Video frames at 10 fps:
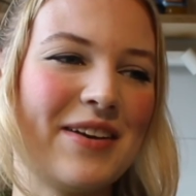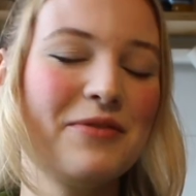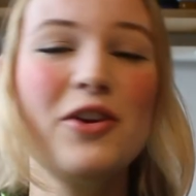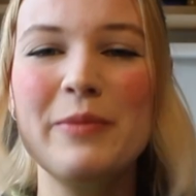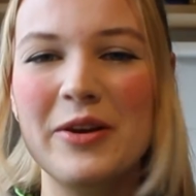
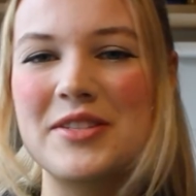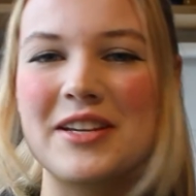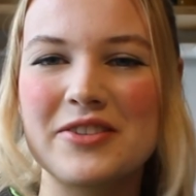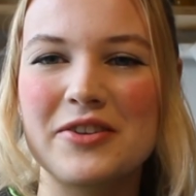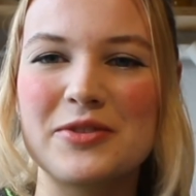Follow me on
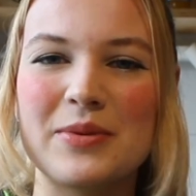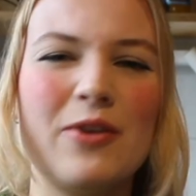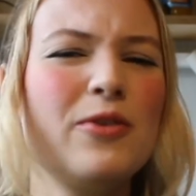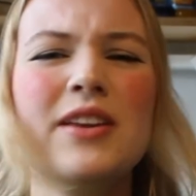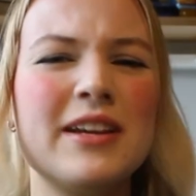TikTok as well.
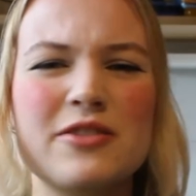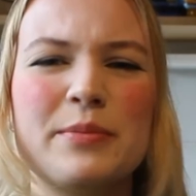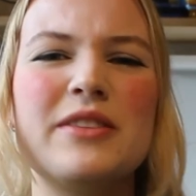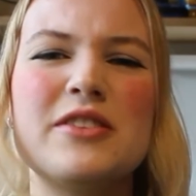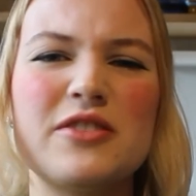All the links will be
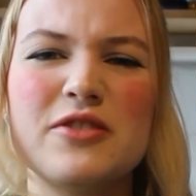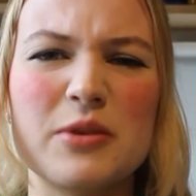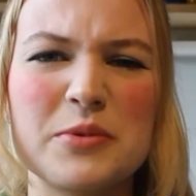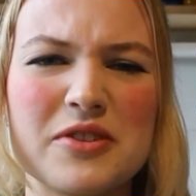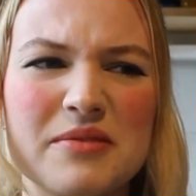in this
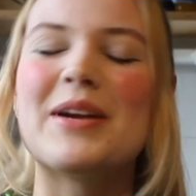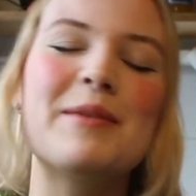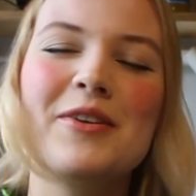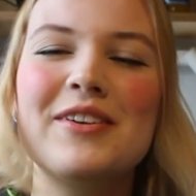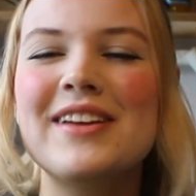description. But I'm
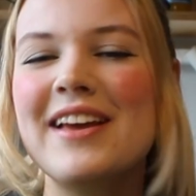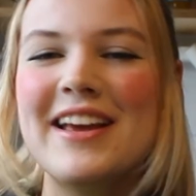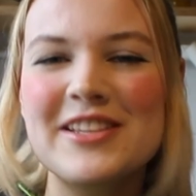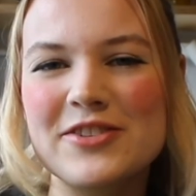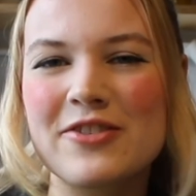on
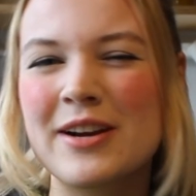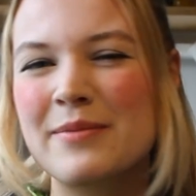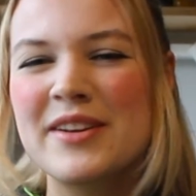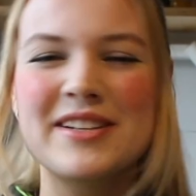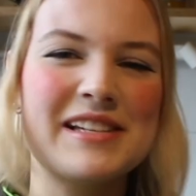
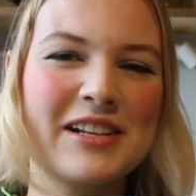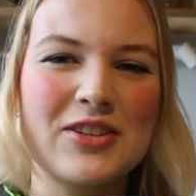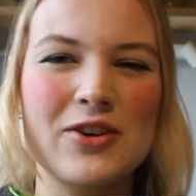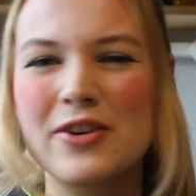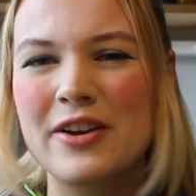Instagram,
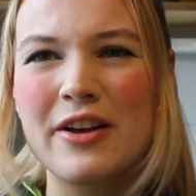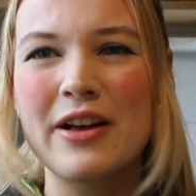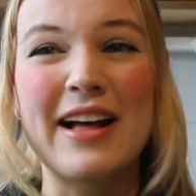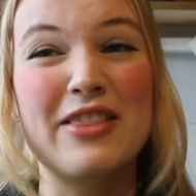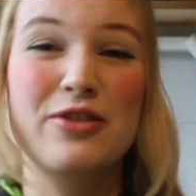TikTok,
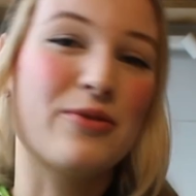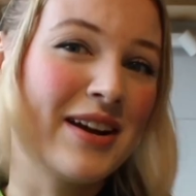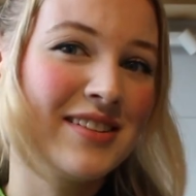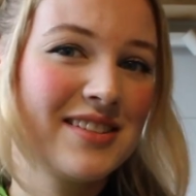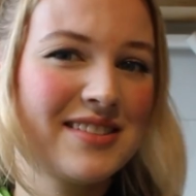and
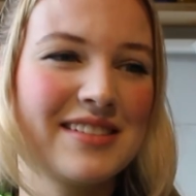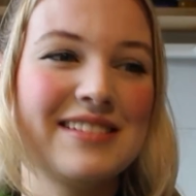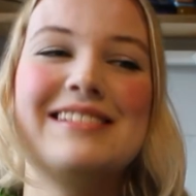Threads.